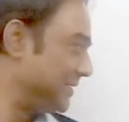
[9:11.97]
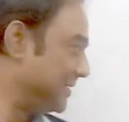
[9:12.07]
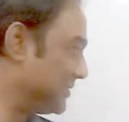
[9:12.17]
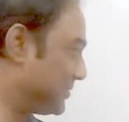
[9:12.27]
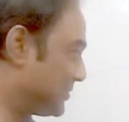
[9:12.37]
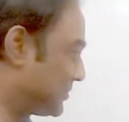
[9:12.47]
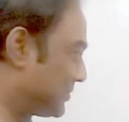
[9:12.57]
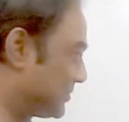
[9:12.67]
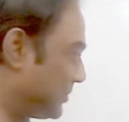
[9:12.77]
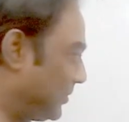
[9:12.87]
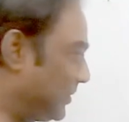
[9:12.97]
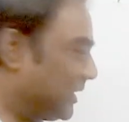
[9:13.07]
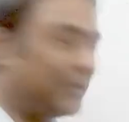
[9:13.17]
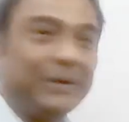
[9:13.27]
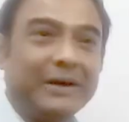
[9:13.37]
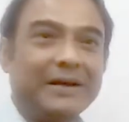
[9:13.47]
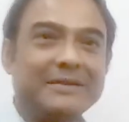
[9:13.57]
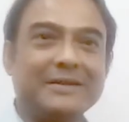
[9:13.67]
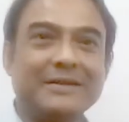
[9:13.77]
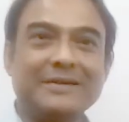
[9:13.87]
So our
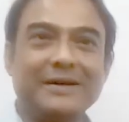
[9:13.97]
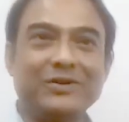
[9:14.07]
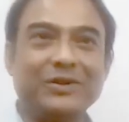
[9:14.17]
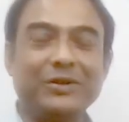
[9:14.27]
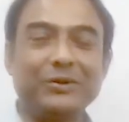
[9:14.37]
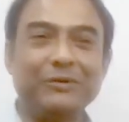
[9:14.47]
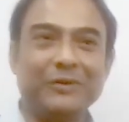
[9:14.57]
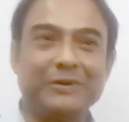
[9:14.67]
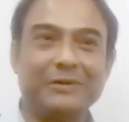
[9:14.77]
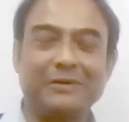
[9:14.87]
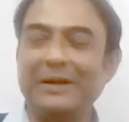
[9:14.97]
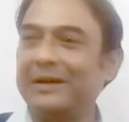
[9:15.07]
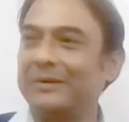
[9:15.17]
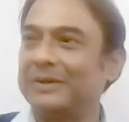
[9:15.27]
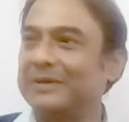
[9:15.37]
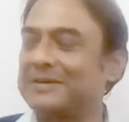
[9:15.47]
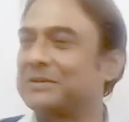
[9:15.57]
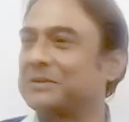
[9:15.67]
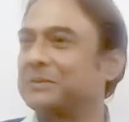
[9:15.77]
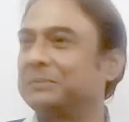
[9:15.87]
classes are scheduled for 3
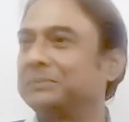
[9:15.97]
hours.